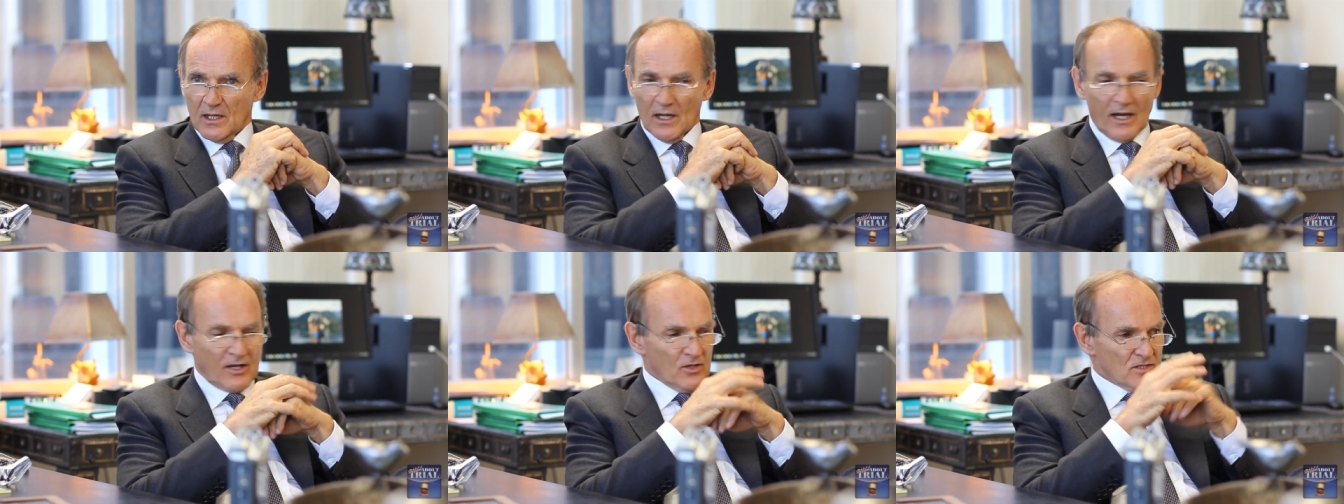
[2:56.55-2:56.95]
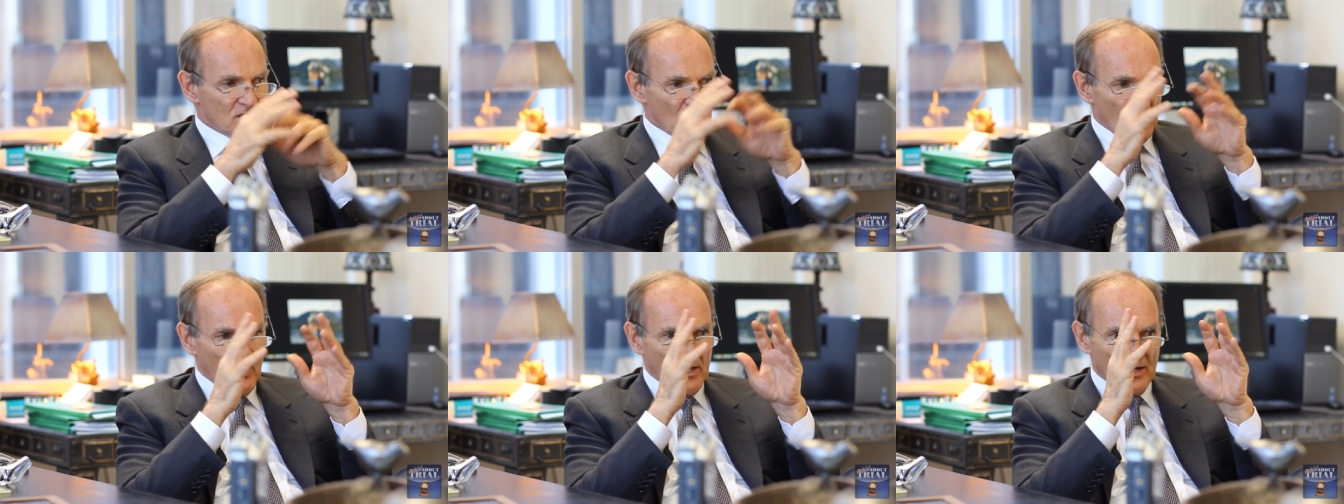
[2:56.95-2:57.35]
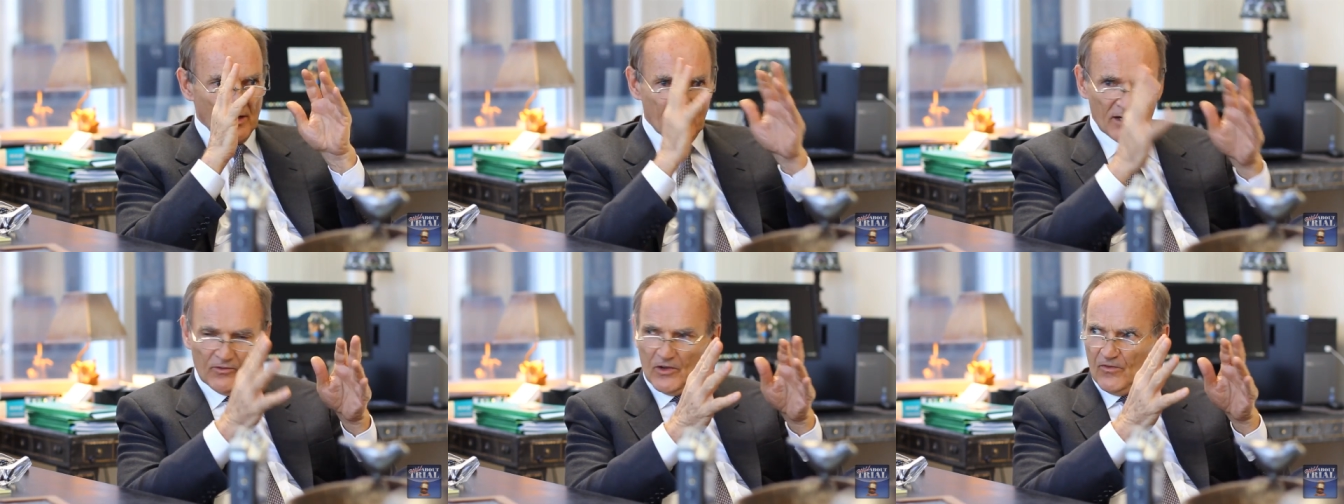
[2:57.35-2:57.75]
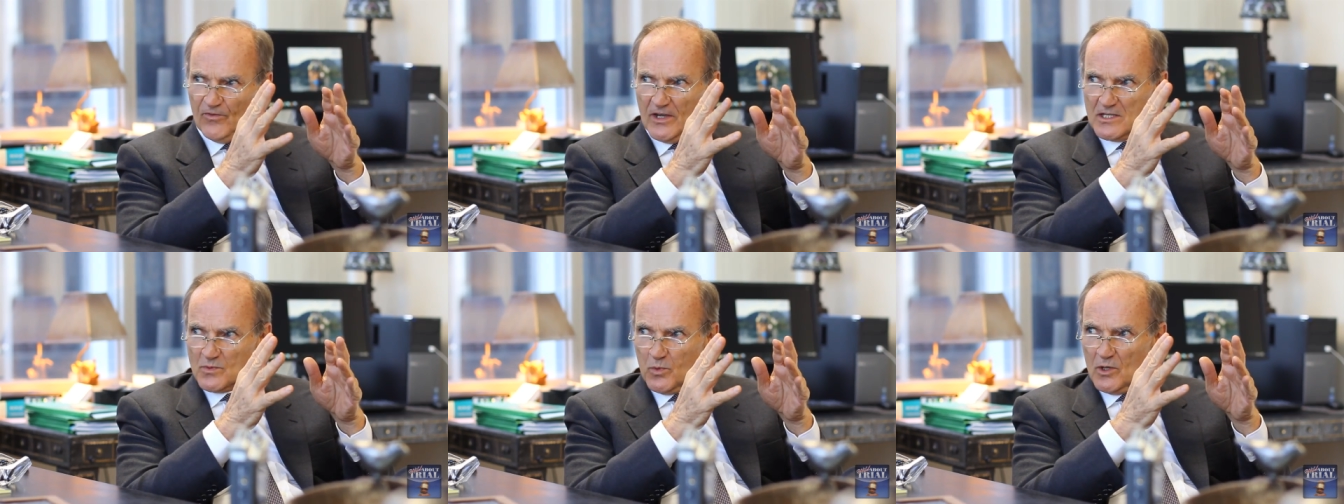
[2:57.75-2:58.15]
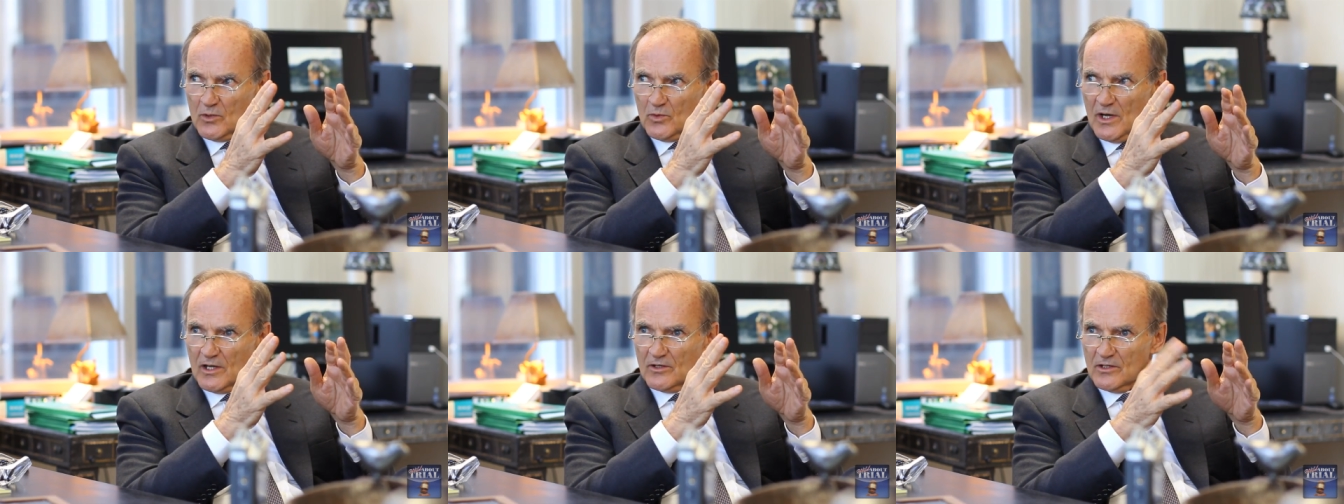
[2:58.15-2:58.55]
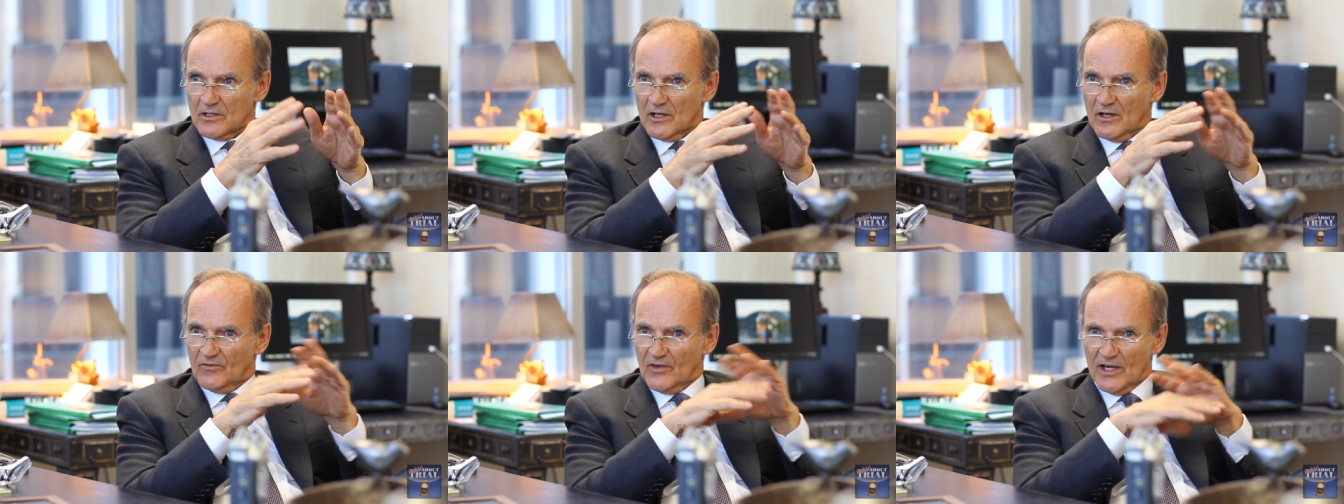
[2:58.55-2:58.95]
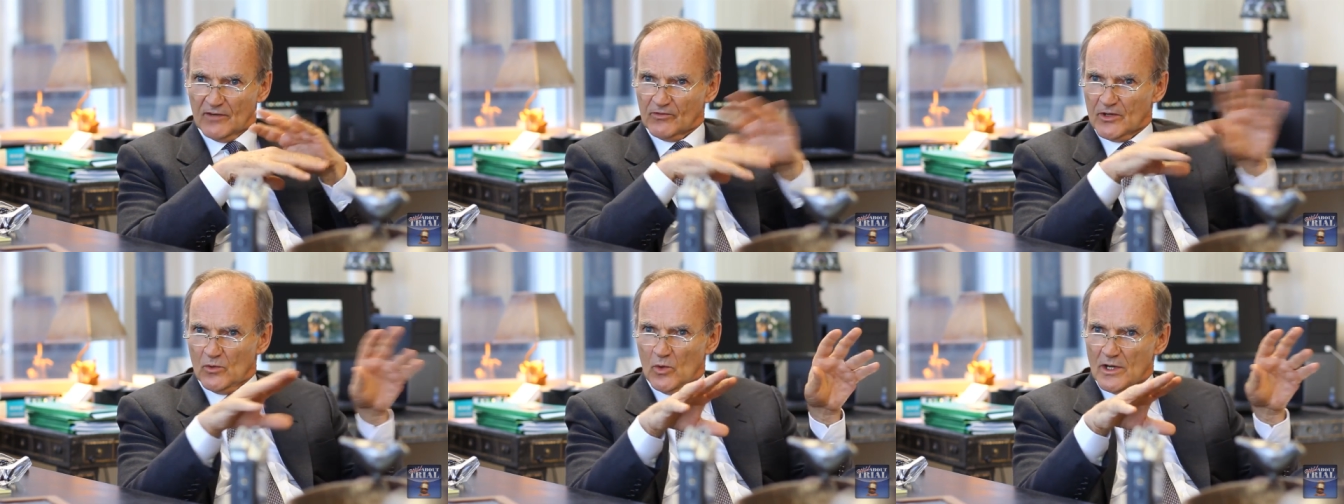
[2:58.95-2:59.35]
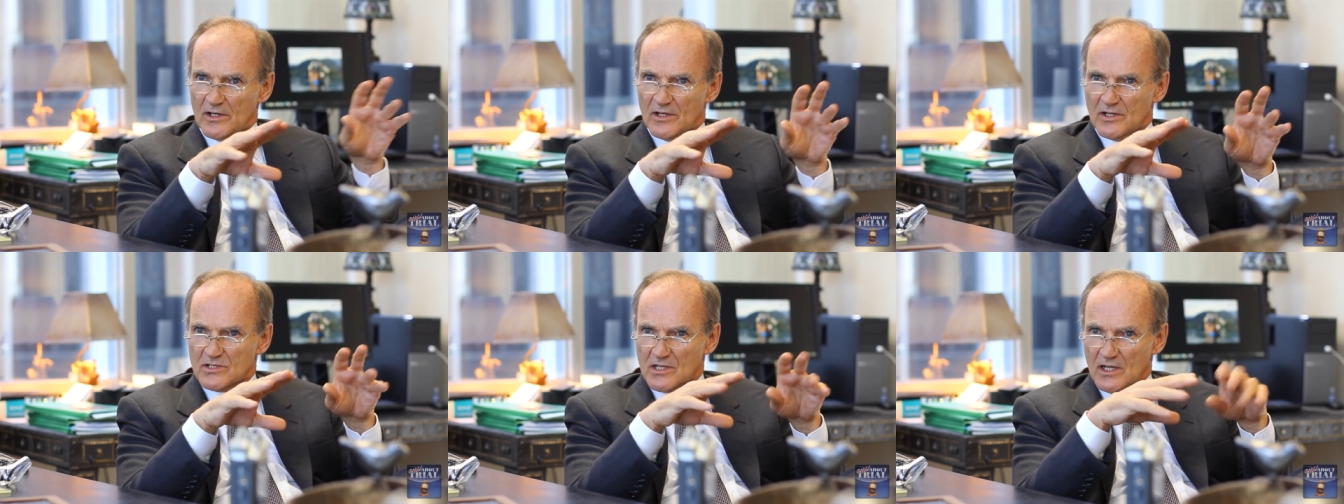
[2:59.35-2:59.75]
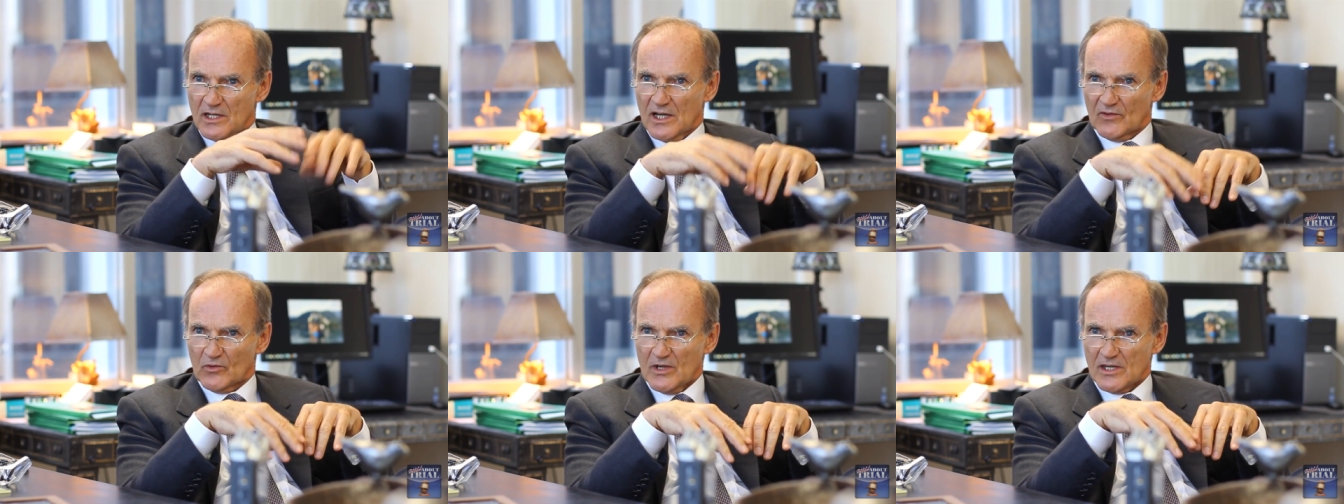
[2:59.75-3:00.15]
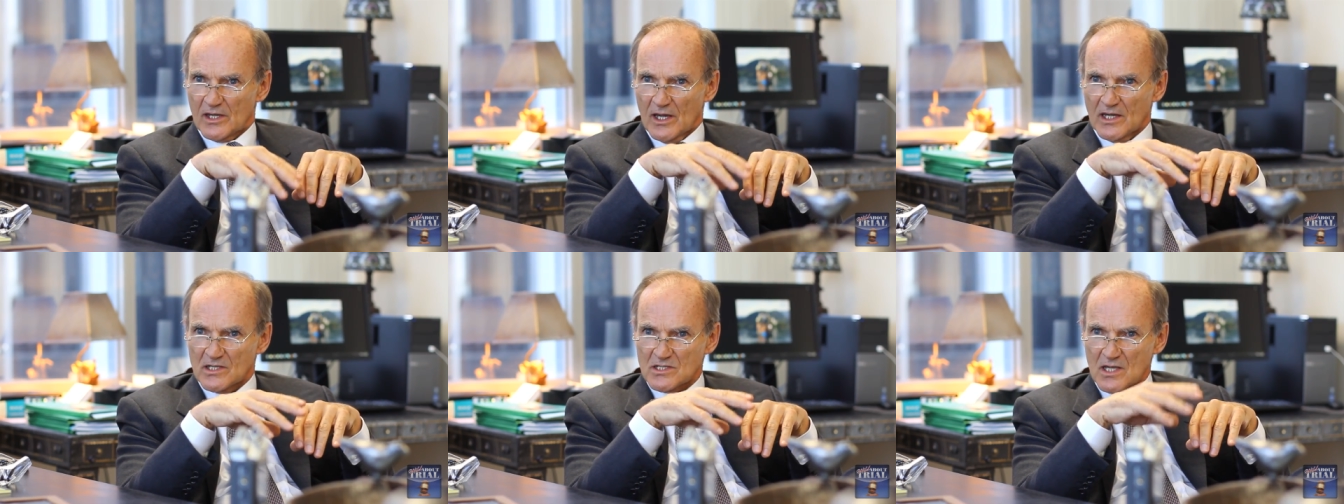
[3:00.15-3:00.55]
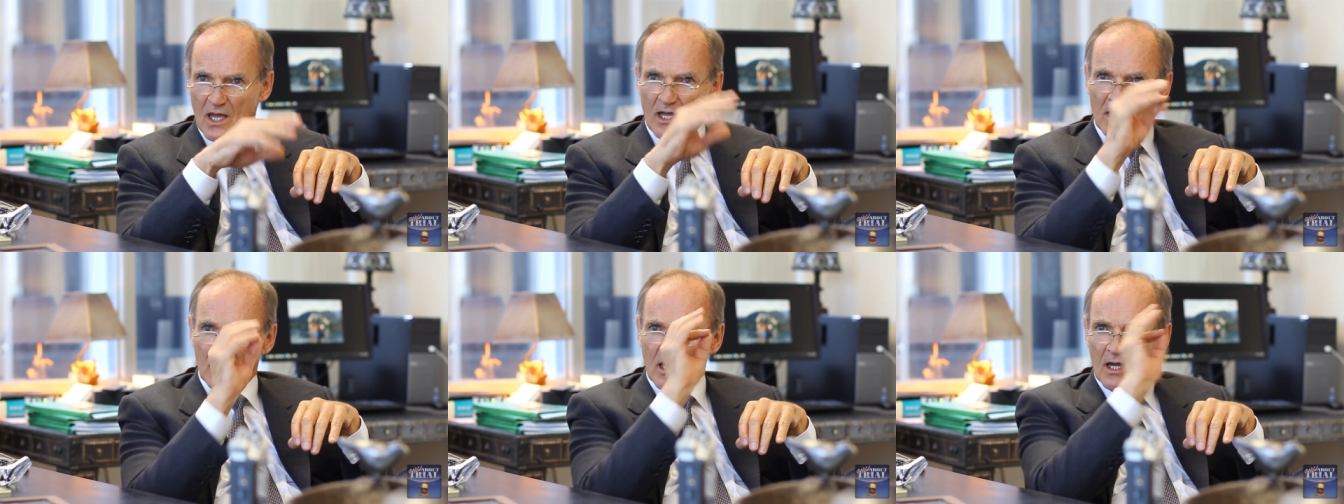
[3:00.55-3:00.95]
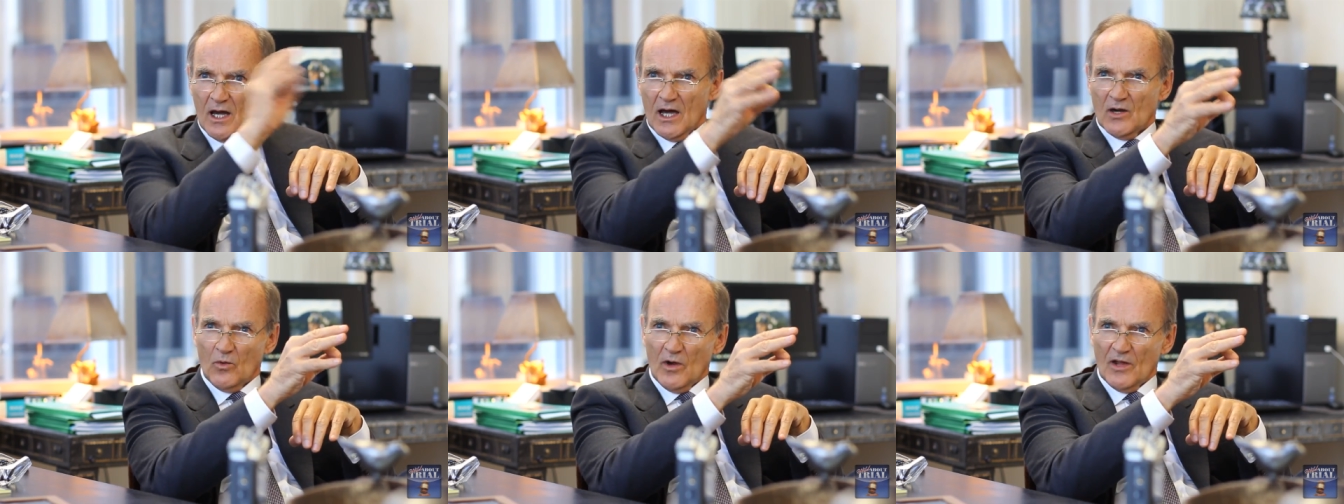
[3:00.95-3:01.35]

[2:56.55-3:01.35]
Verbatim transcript: I could subpoena every Facebook record of every witness in every case saying, I